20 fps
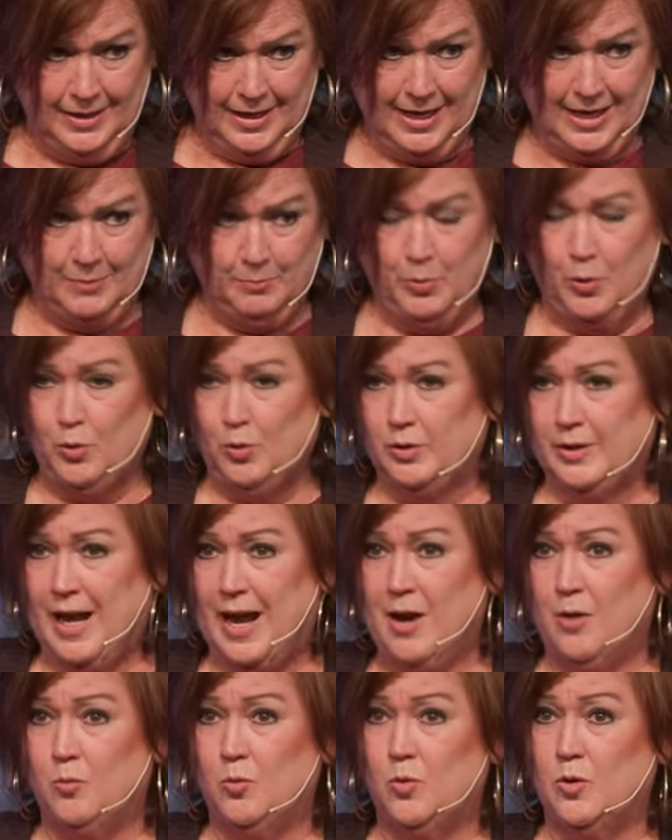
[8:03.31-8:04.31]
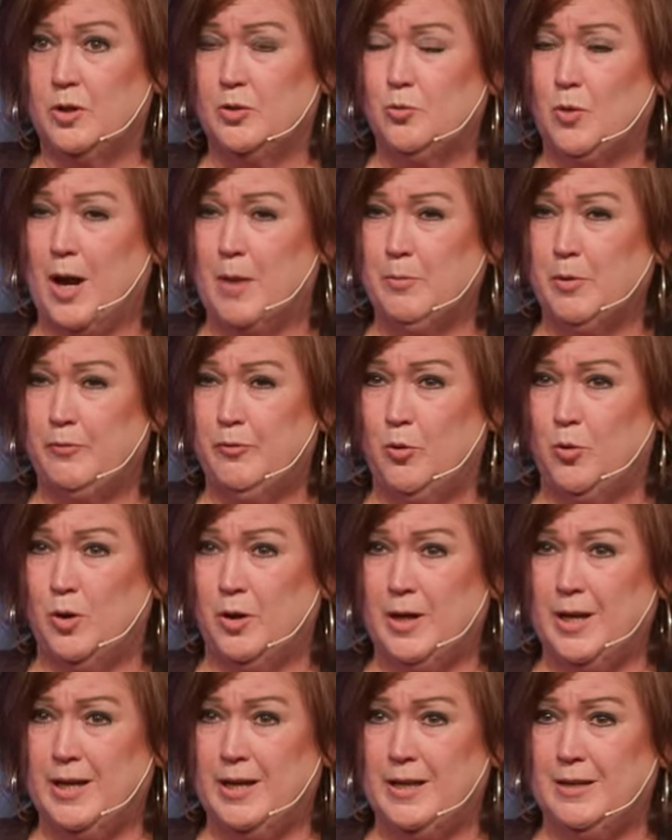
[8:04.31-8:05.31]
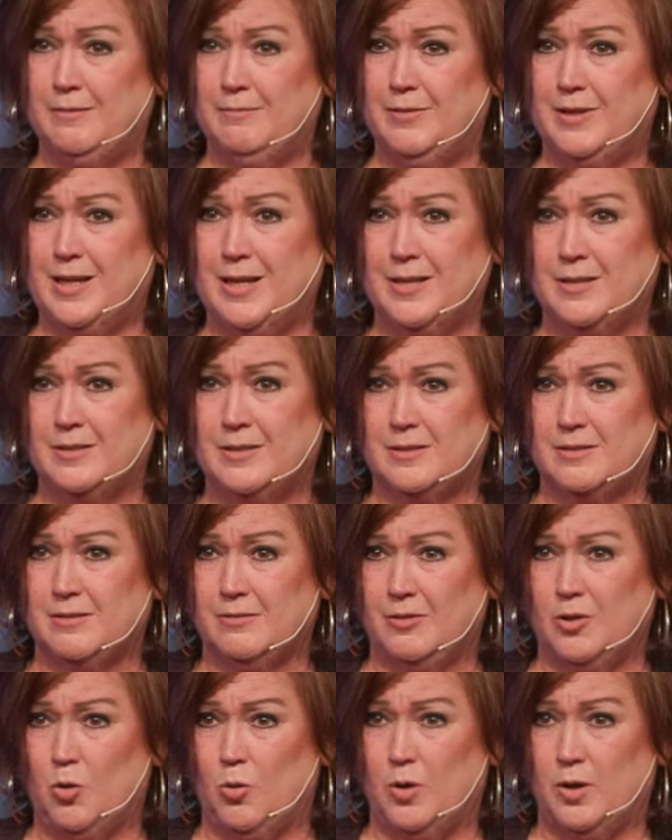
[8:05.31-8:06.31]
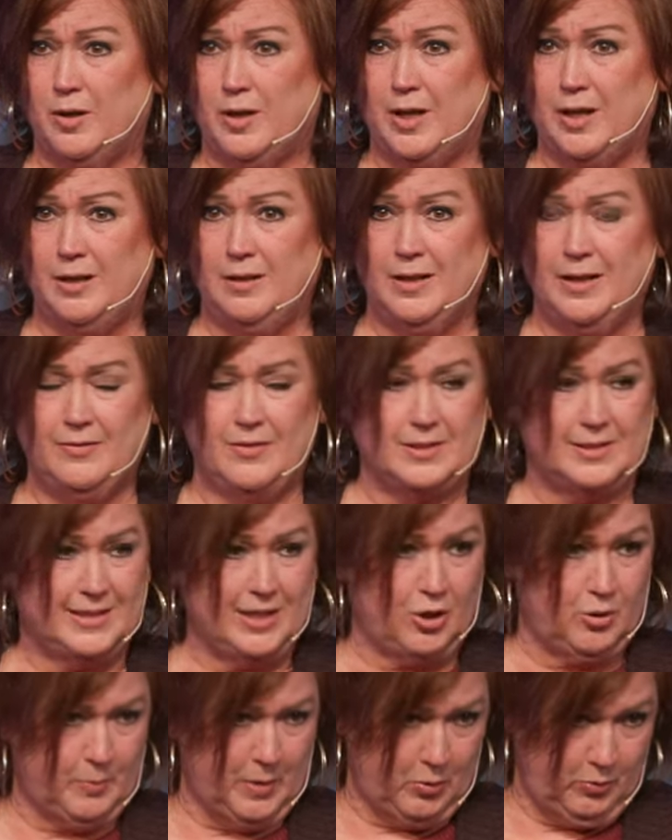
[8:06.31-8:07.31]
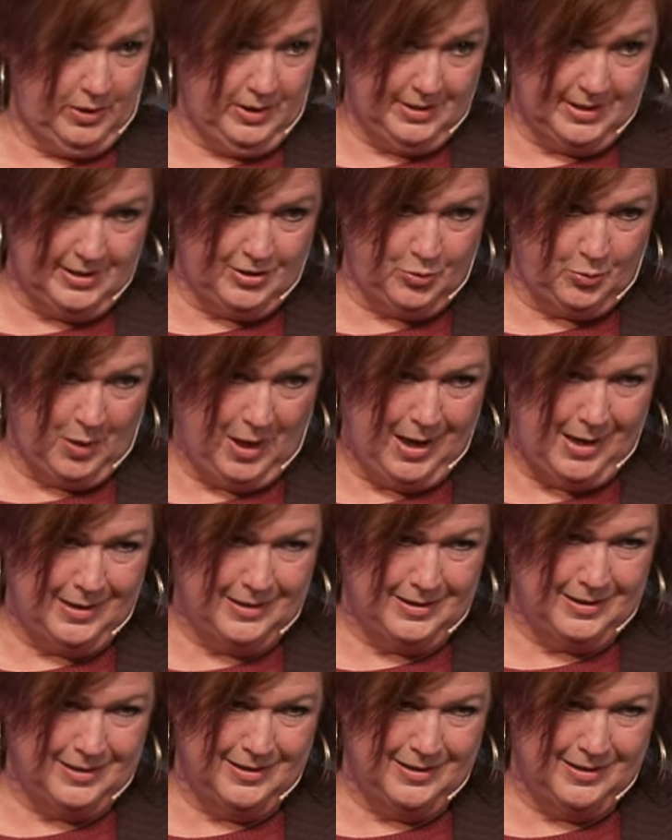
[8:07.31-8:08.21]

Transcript: He pulled out one right before he kissed Courtney in the ceremony. Is this right?